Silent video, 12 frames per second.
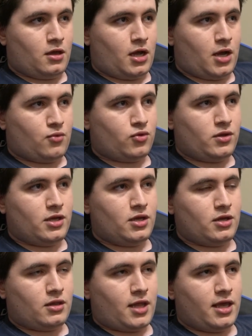I
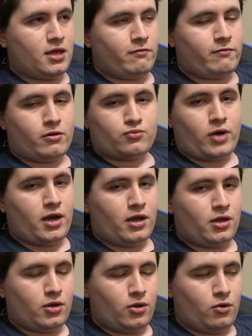really like it for
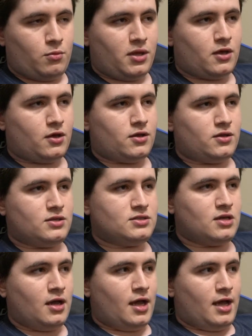writing code because
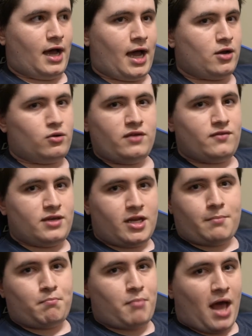I don't even need a
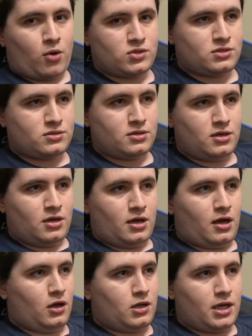mouse.
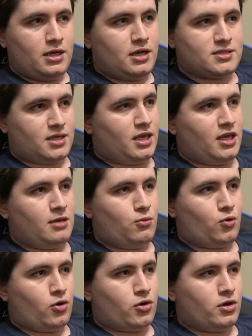All I need is a
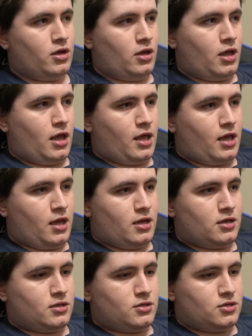keyboard,
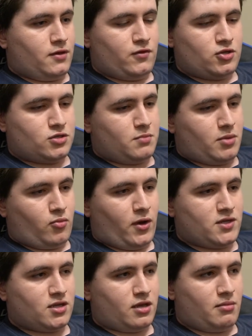and if you just
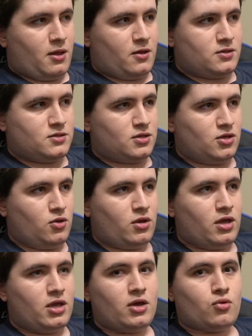memorize the commands, you
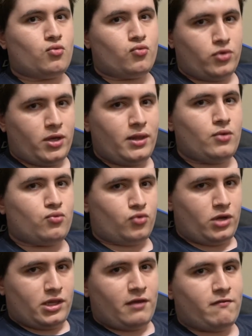can get really,
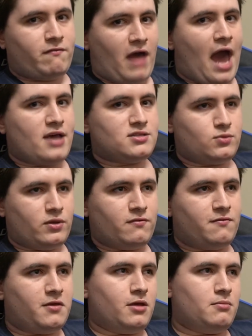really fast with
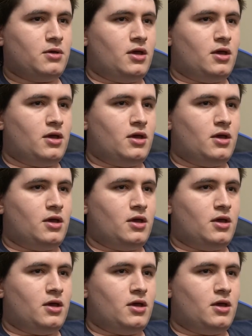Vim,